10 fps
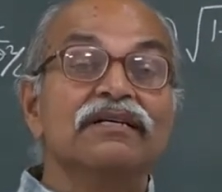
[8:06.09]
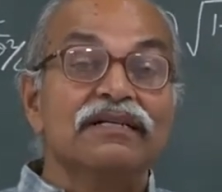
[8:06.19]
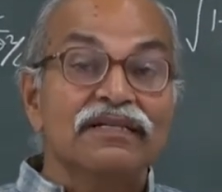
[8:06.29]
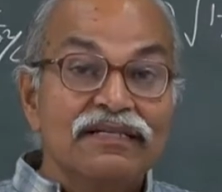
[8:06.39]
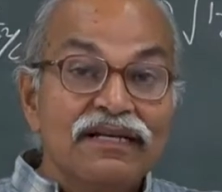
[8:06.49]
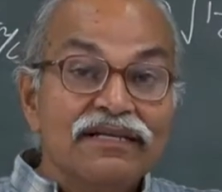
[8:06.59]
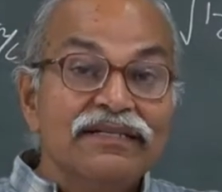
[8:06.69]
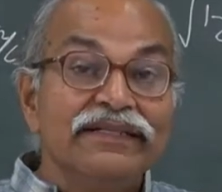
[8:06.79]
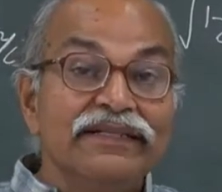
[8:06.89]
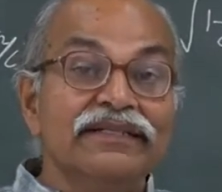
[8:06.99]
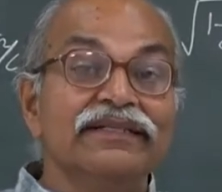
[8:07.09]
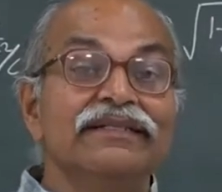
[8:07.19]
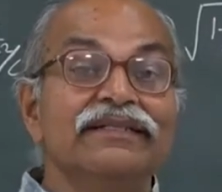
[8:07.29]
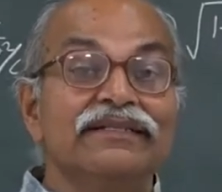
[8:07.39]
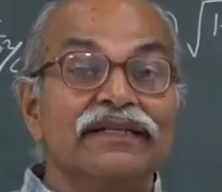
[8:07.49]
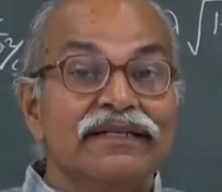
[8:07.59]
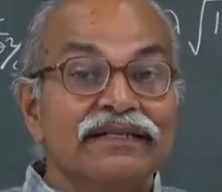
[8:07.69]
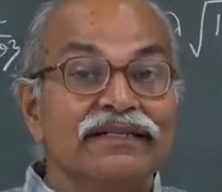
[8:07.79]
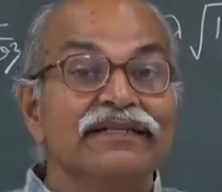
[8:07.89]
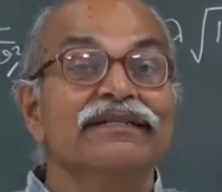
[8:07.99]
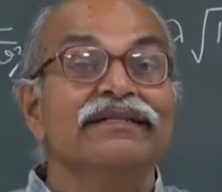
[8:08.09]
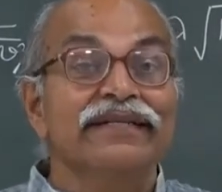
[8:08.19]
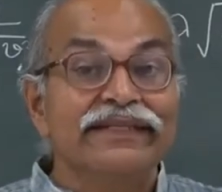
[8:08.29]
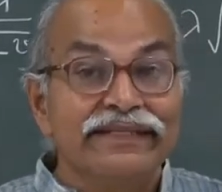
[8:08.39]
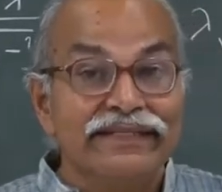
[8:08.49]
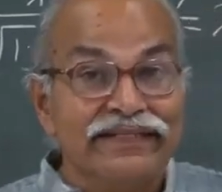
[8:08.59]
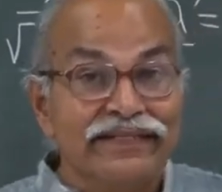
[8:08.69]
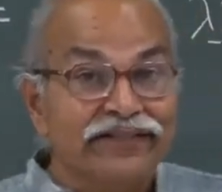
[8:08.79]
resultant charge density,